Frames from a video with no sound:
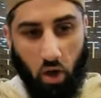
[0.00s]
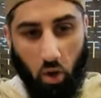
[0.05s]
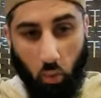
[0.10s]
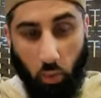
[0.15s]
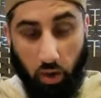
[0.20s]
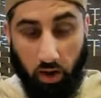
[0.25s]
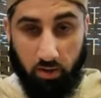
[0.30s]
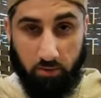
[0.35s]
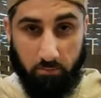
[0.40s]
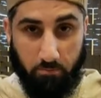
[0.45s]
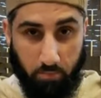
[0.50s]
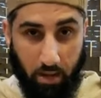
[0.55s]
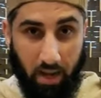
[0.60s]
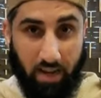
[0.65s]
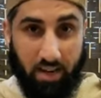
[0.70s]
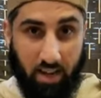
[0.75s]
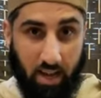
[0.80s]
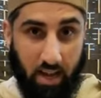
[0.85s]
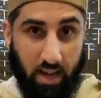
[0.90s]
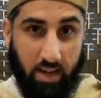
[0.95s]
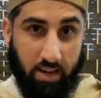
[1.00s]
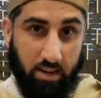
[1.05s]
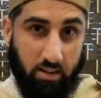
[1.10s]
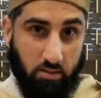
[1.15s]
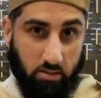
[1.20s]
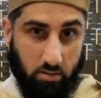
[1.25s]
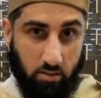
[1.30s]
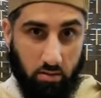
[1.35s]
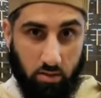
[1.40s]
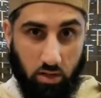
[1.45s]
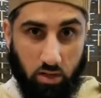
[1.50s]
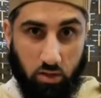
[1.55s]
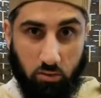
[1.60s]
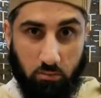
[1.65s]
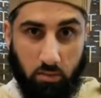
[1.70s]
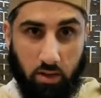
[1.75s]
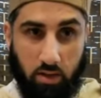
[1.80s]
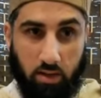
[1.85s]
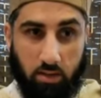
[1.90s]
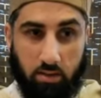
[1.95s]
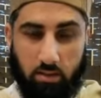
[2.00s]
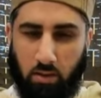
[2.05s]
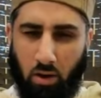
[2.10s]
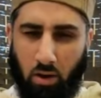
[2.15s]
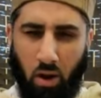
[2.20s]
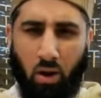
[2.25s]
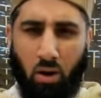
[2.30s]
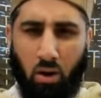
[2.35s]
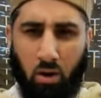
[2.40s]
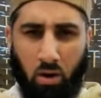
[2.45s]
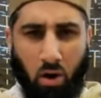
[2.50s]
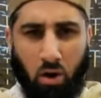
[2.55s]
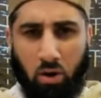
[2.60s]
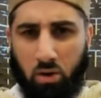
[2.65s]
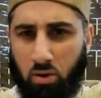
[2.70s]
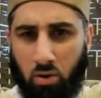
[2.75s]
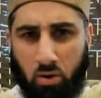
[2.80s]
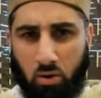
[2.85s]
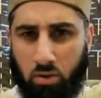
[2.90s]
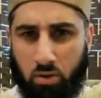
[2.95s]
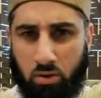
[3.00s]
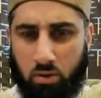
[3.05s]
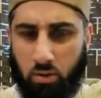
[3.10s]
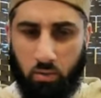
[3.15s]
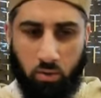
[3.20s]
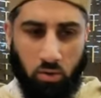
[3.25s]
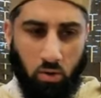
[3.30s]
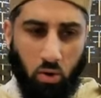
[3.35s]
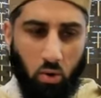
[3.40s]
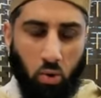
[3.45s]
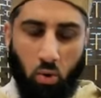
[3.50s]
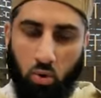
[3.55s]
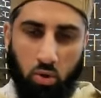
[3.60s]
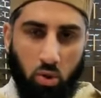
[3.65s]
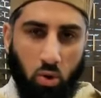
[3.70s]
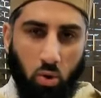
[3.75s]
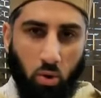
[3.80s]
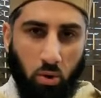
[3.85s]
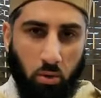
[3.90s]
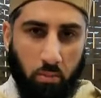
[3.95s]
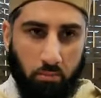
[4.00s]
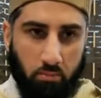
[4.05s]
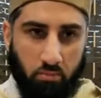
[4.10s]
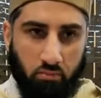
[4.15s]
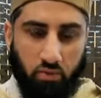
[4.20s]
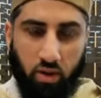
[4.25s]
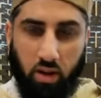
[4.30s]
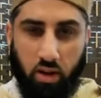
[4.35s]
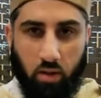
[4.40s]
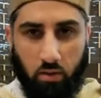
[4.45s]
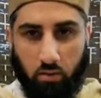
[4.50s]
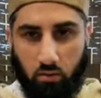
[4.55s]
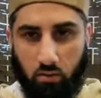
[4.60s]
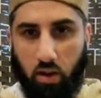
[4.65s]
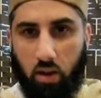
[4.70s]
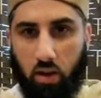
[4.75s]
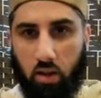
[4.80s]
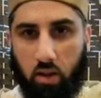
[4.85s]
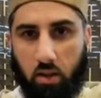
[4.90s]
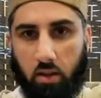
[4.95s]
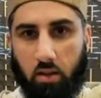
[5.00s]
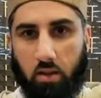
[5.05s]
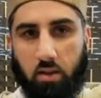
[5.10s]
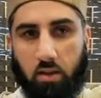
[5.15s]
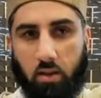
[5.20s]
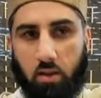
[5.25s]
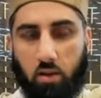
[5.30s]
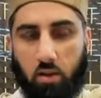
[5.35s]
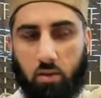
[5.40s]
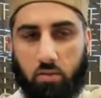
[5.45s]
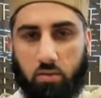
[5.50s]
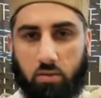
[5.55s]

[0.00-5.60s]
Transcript: Whereas bad acts, disobedience, are not good, and or they're all really, really, you know,